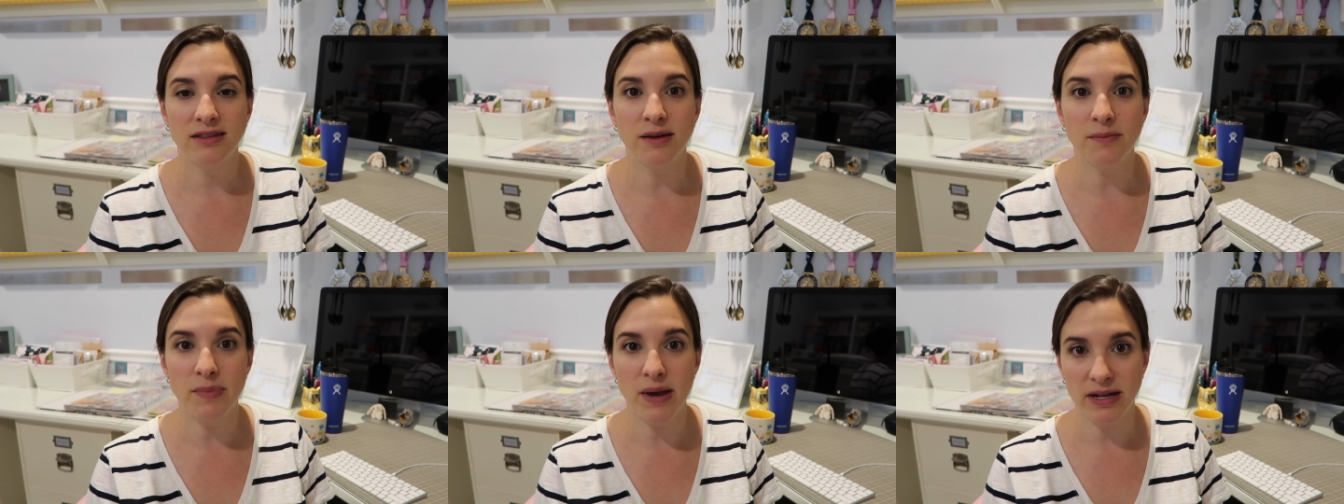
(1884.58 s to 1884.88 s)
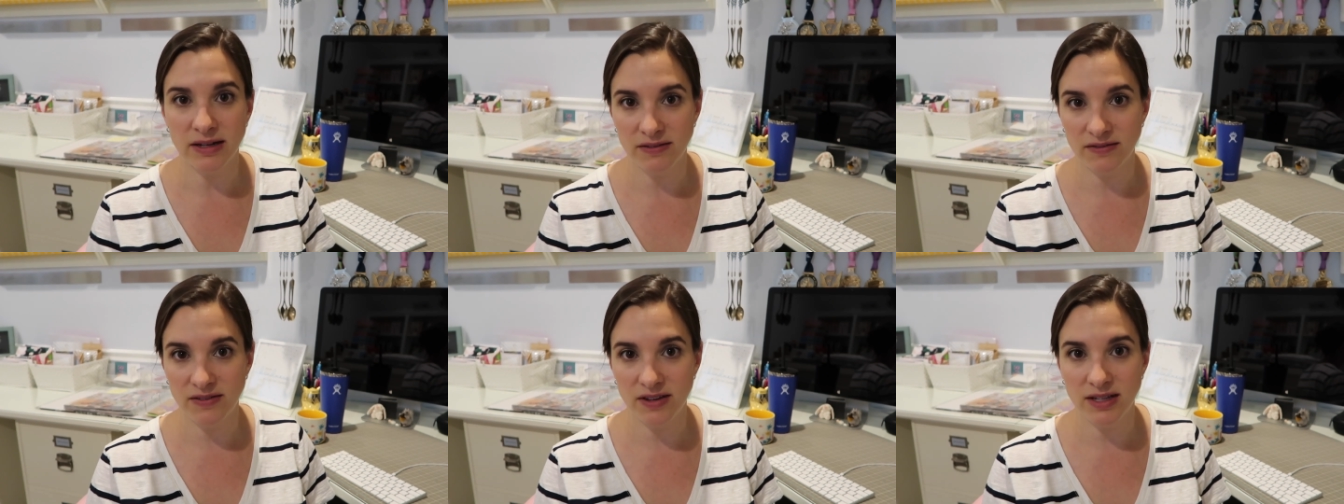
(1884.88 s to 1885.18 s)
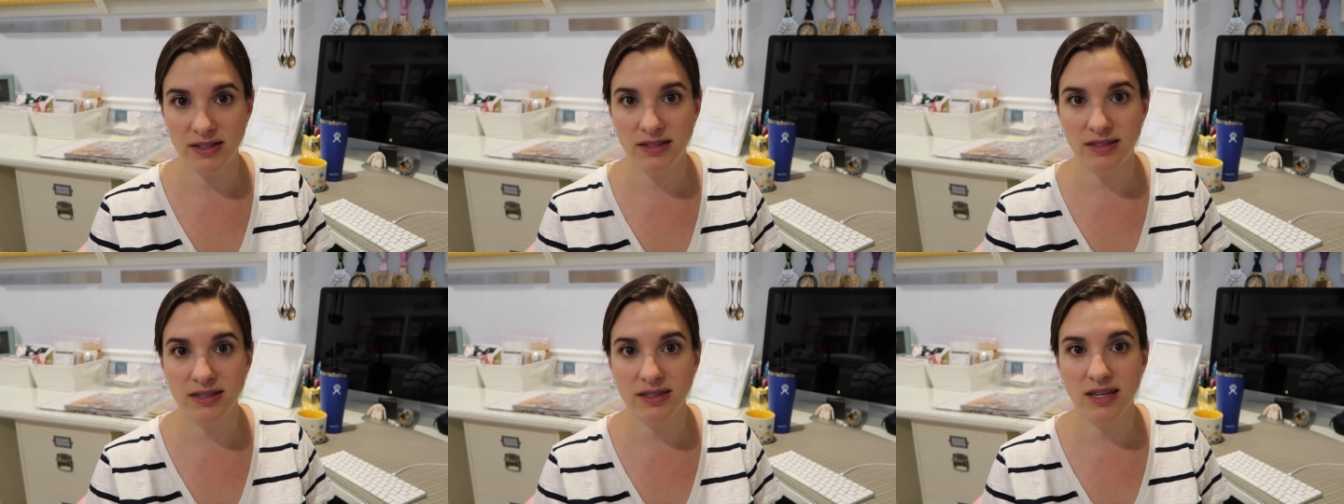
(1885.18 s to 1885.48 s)
the
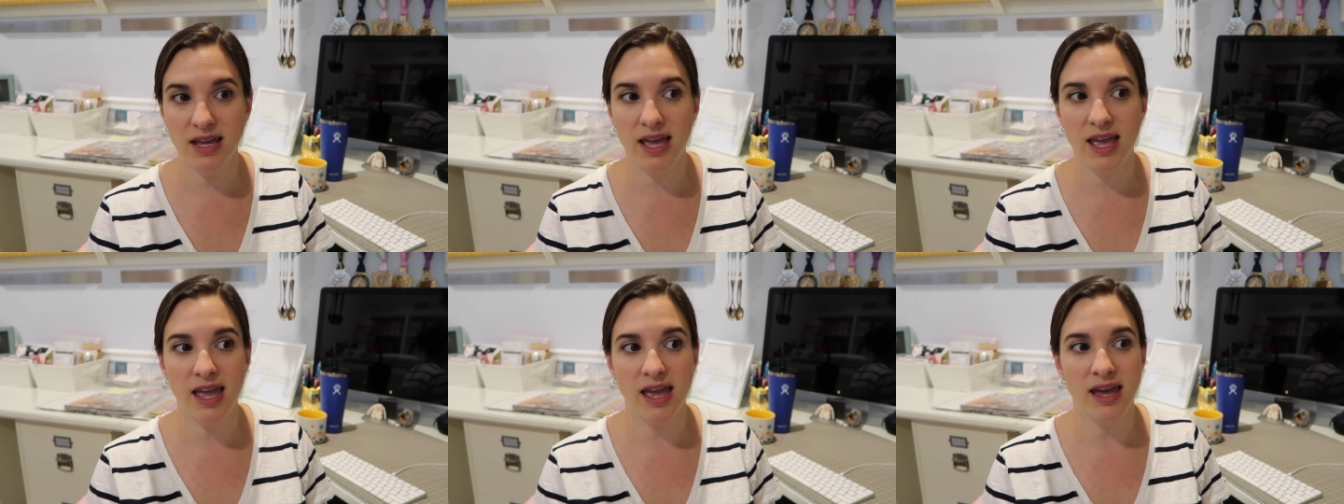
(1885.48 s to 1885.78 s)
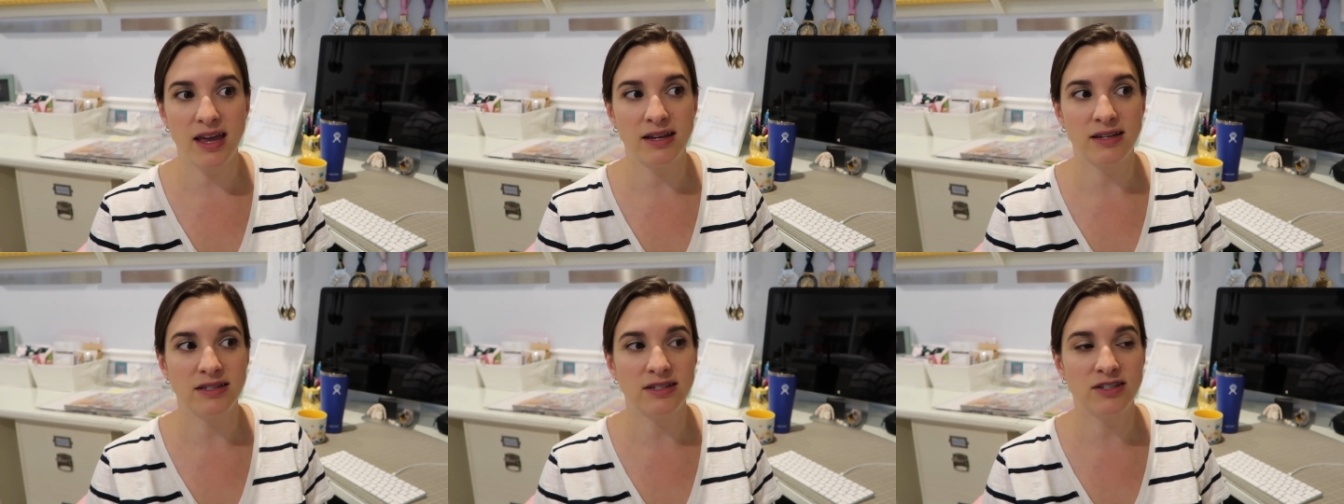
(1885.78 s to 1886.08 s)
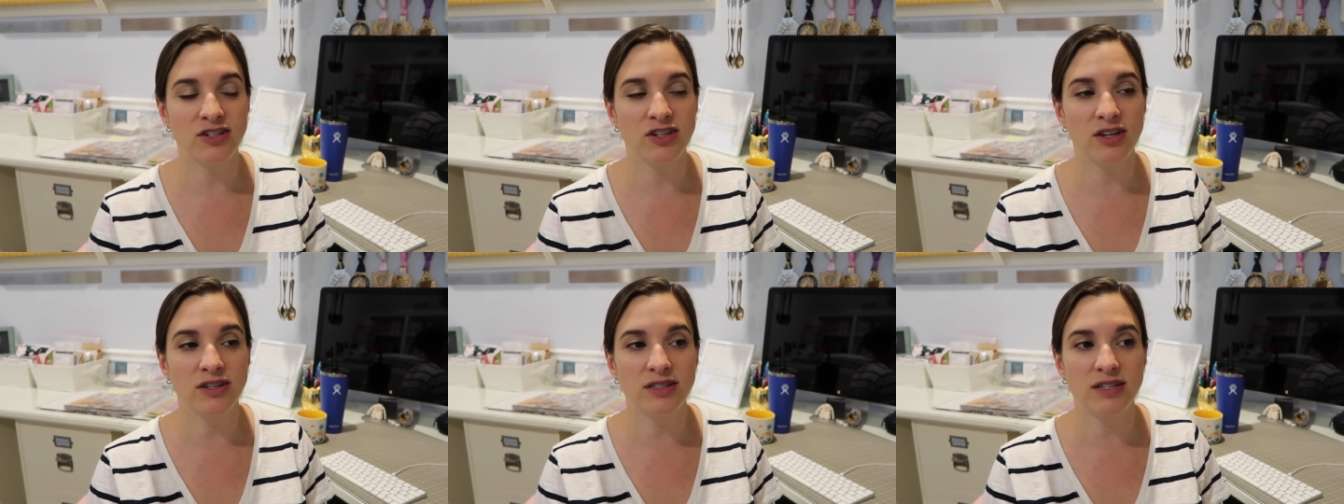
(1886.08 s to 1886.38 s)
benefits
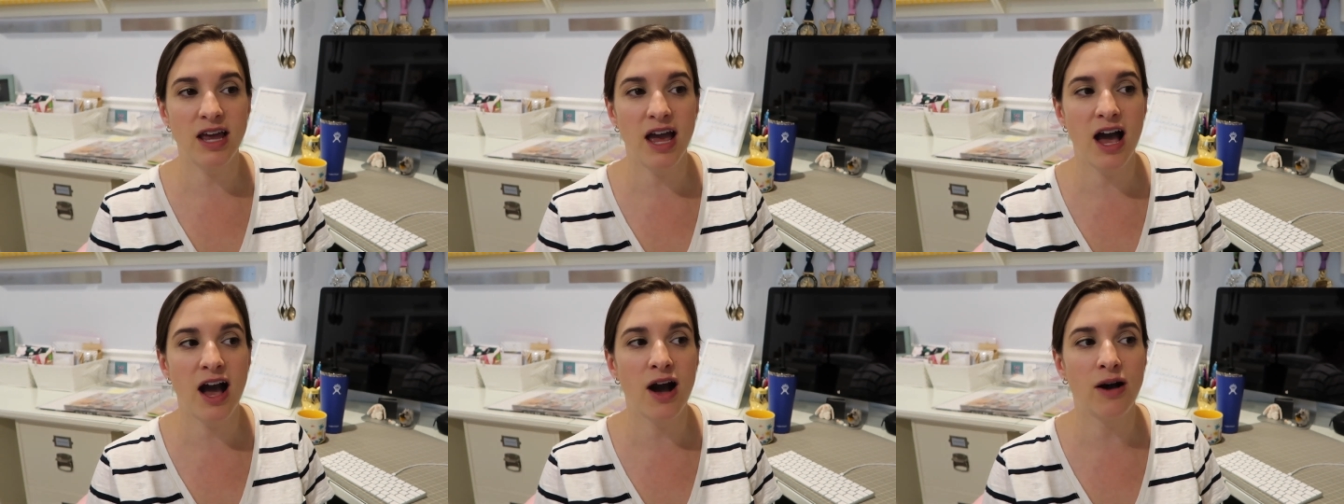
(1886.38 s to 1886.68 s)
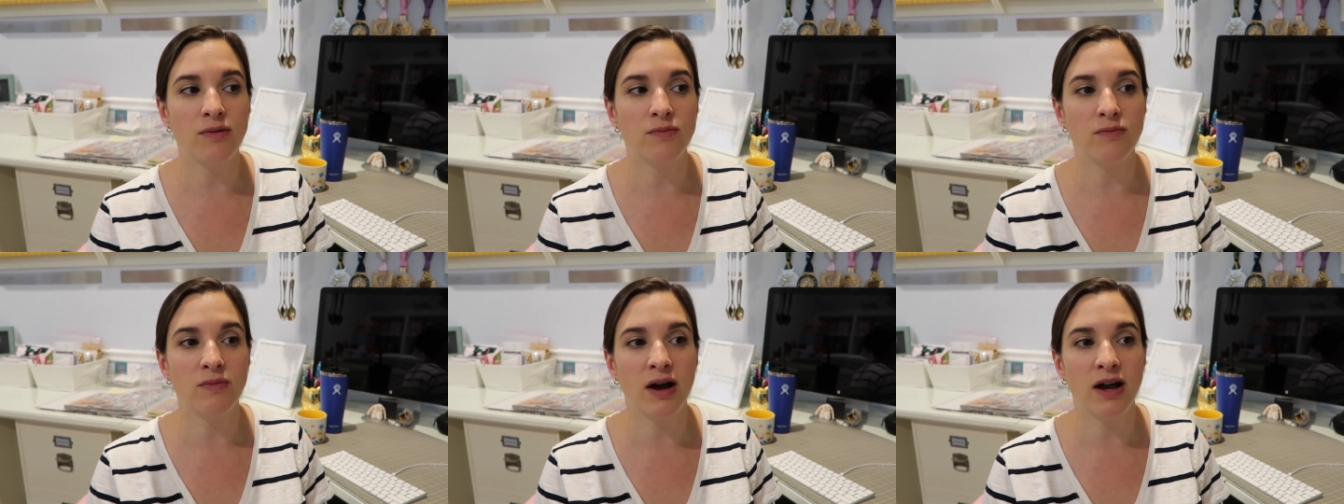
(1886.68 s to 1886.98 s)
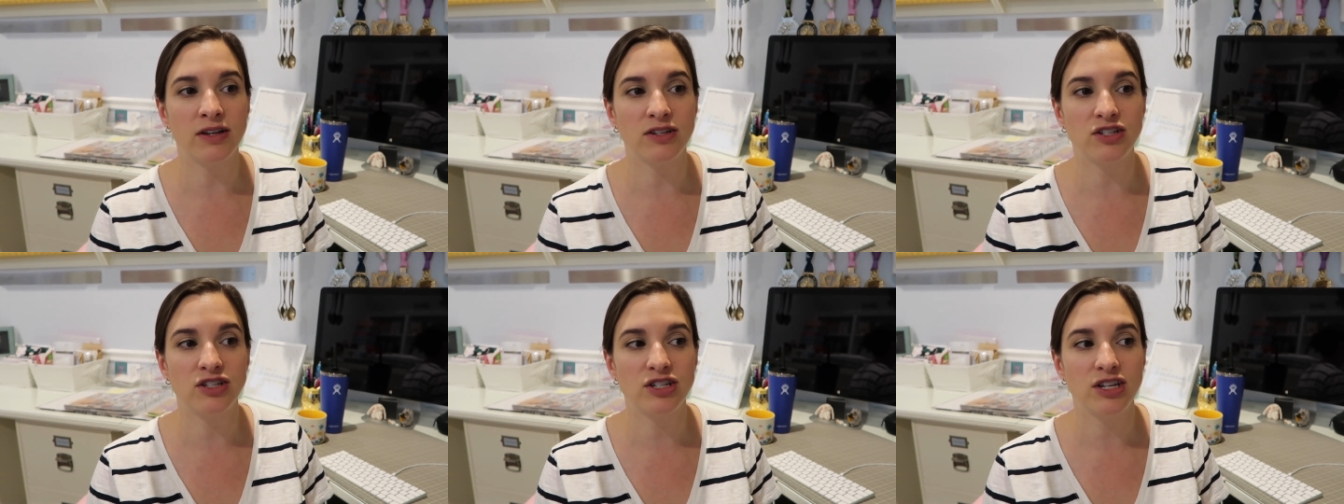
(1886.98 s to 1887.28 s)
and just how
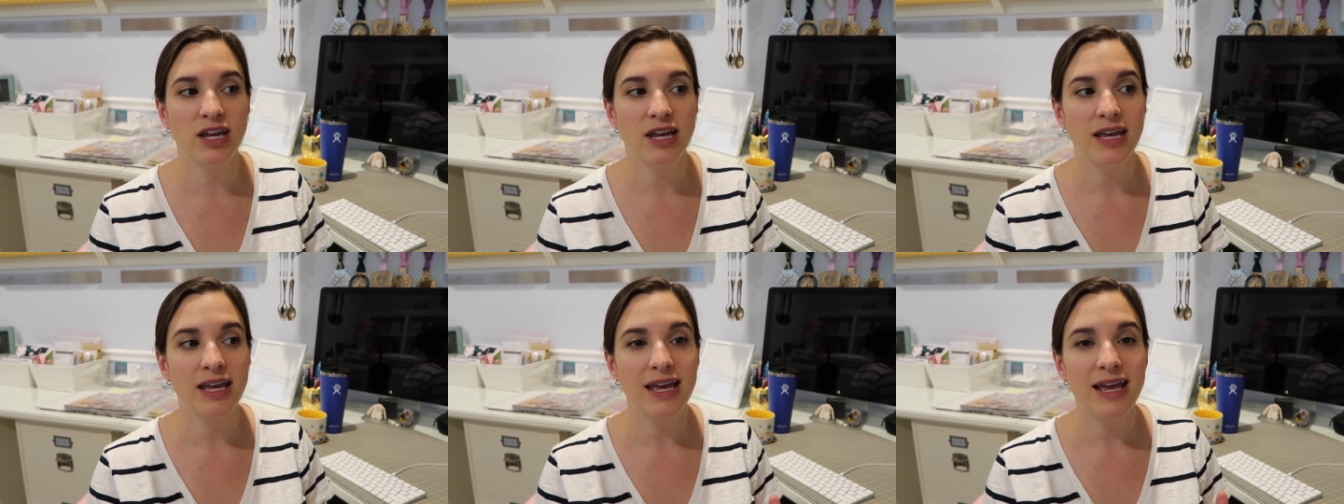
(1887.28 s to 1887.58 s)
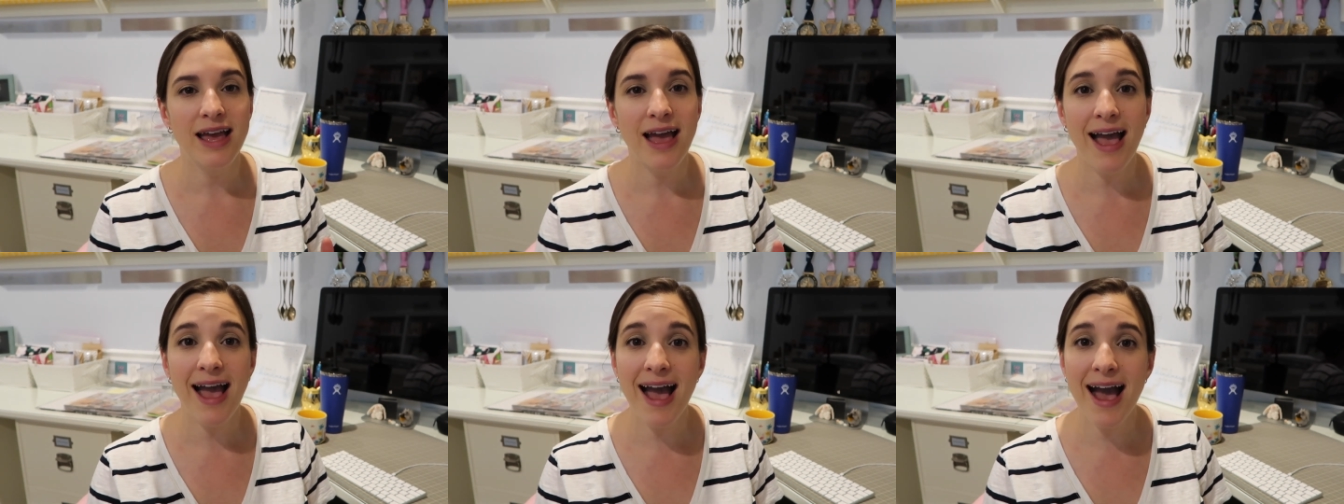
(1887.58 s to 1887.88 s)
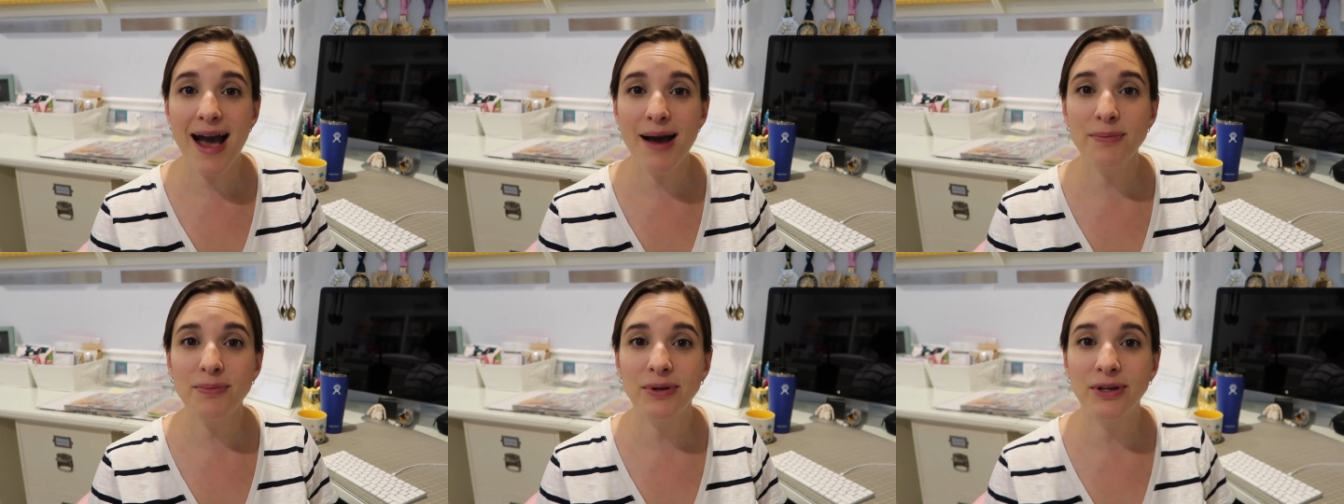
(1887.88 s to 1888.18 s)
much
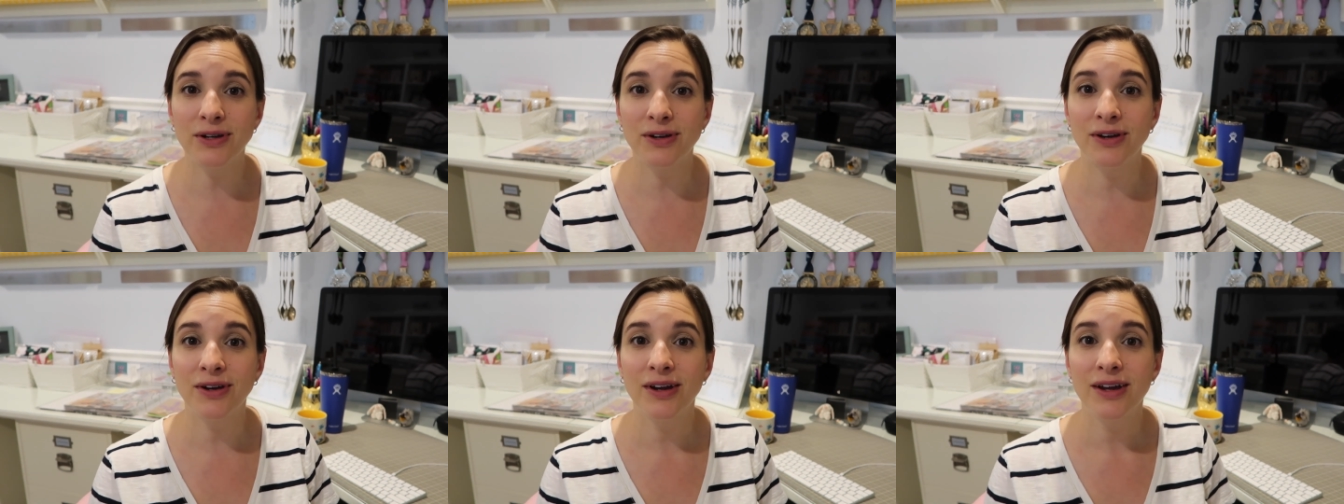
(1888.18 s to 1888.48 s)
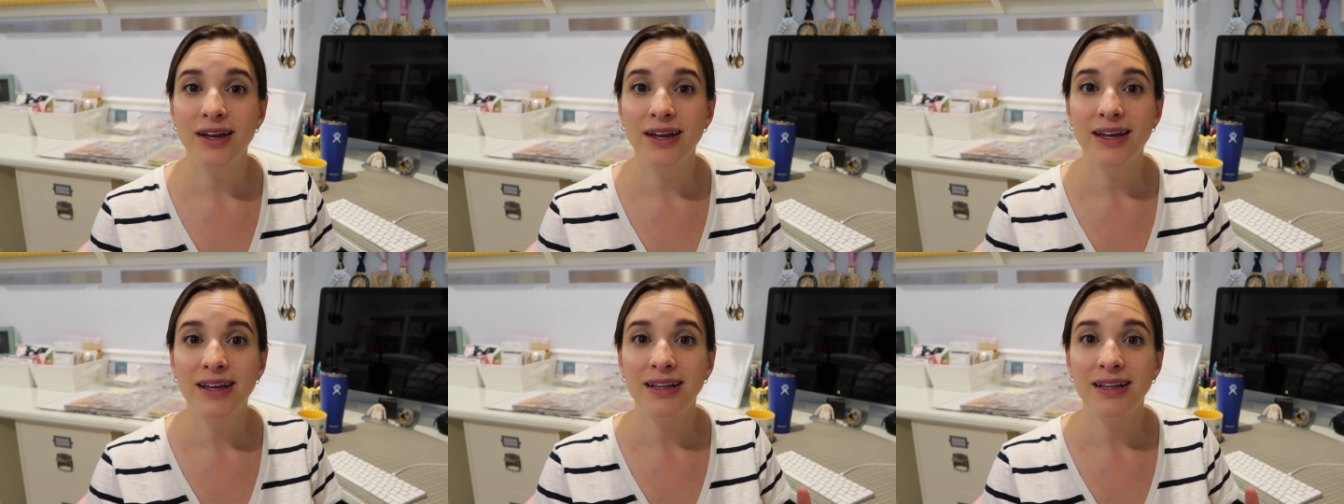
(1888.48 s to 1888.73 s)
happier,